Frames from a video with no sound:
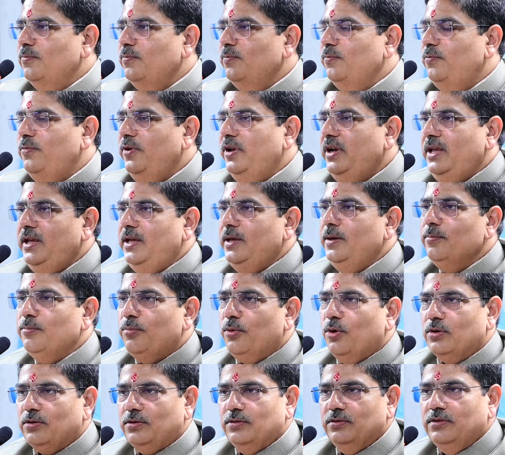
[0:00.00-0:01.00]
Very
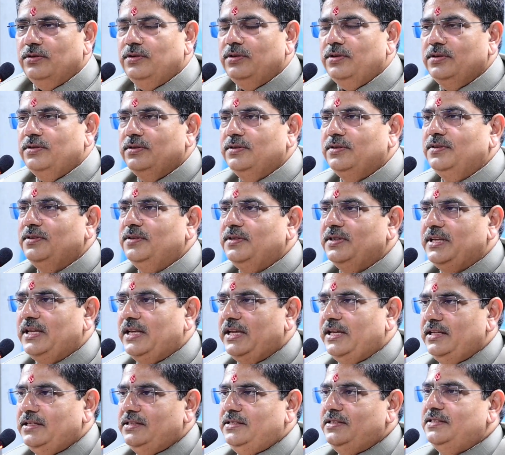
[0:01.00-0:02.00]
important
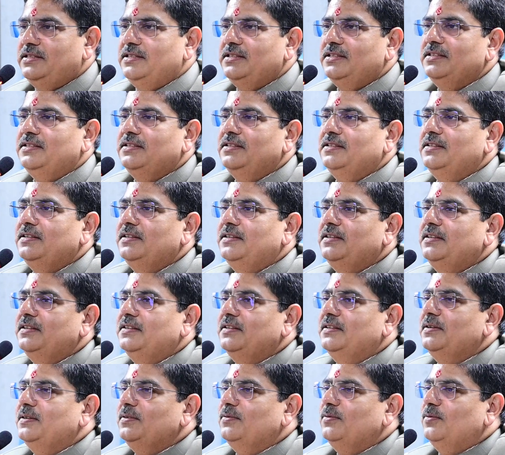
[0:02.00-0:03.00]
is
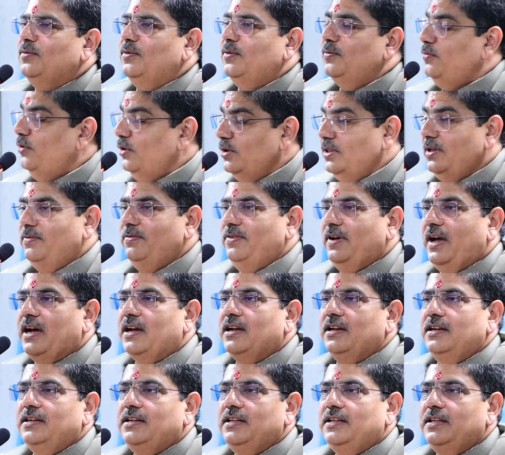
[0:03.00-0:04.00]
for the
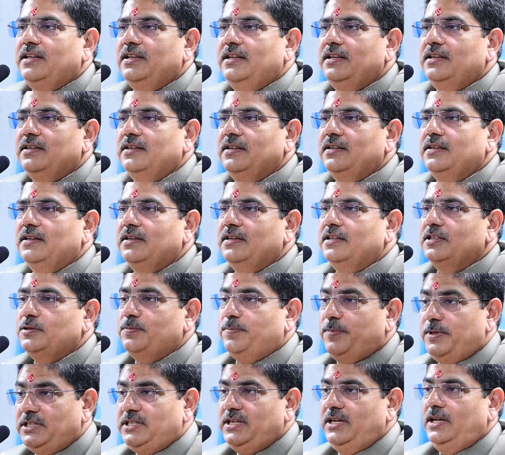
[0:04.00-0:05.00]
faculty,
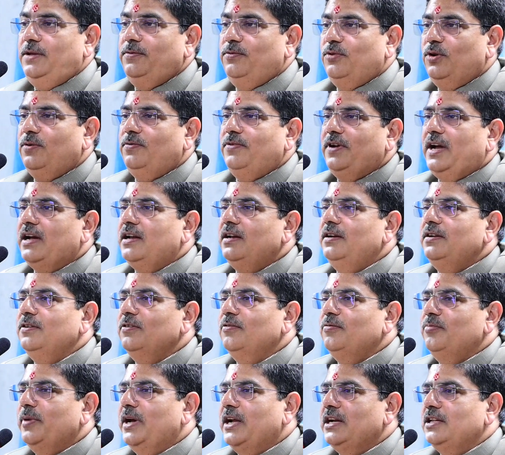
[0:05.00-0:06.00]
especially for faculty
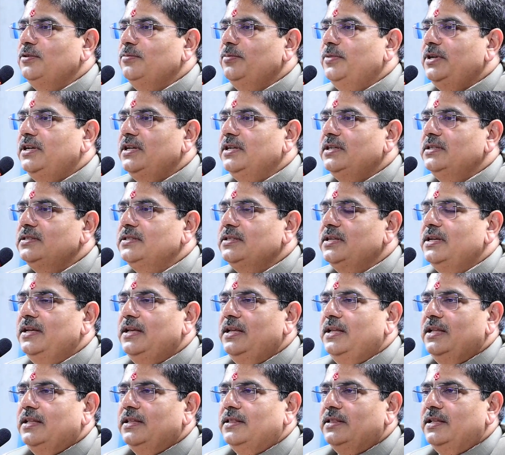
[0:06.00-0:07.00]
of management, is
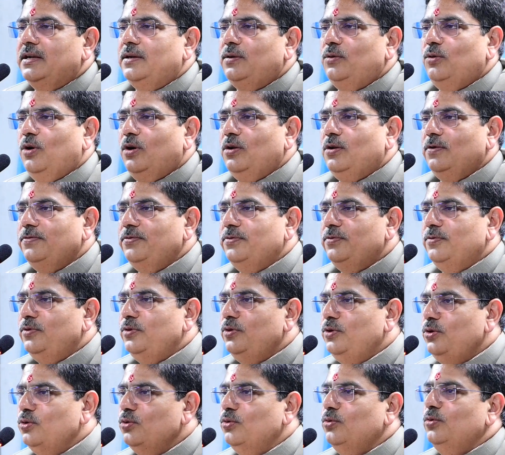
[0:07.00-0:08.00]
that a lot
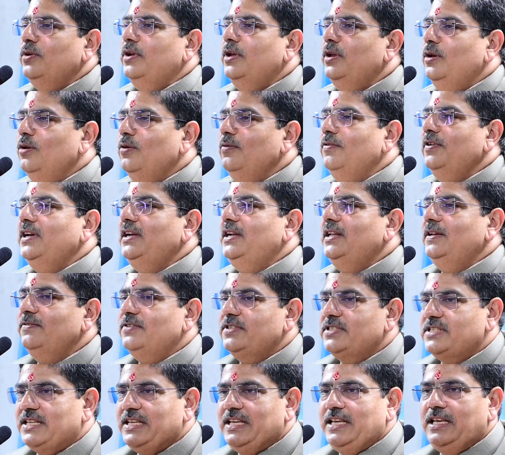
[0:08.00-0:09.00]
of new
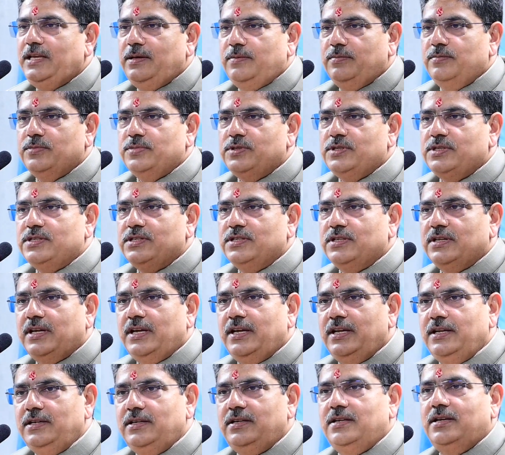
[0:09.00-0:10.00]
innovative schemes
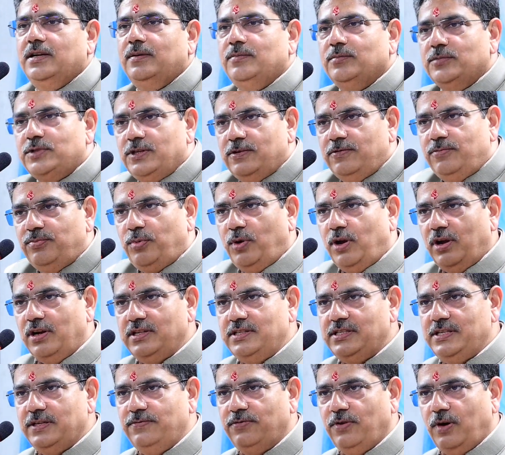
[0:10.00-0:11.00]
in terms of
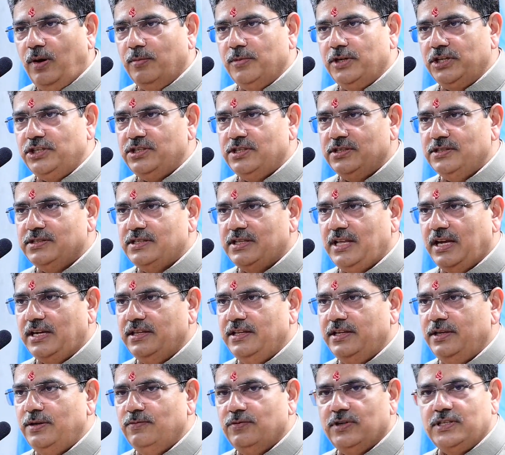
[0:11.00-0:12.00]
policy formations
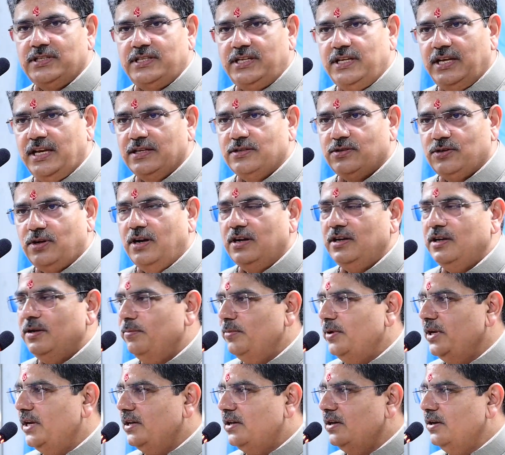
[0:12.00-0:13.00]
that the university has
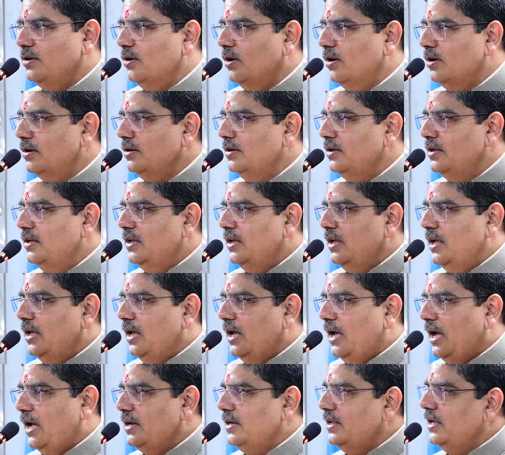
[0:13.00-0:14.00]
contemplated on
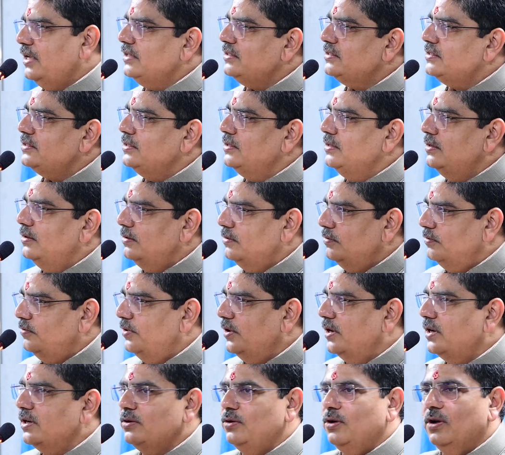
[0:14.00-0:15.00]
and has
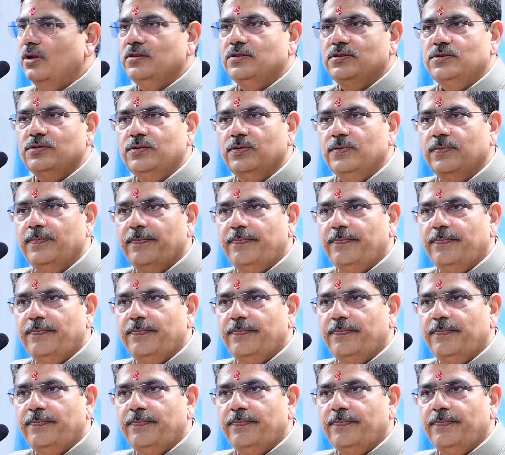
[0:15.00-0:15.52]
worked also.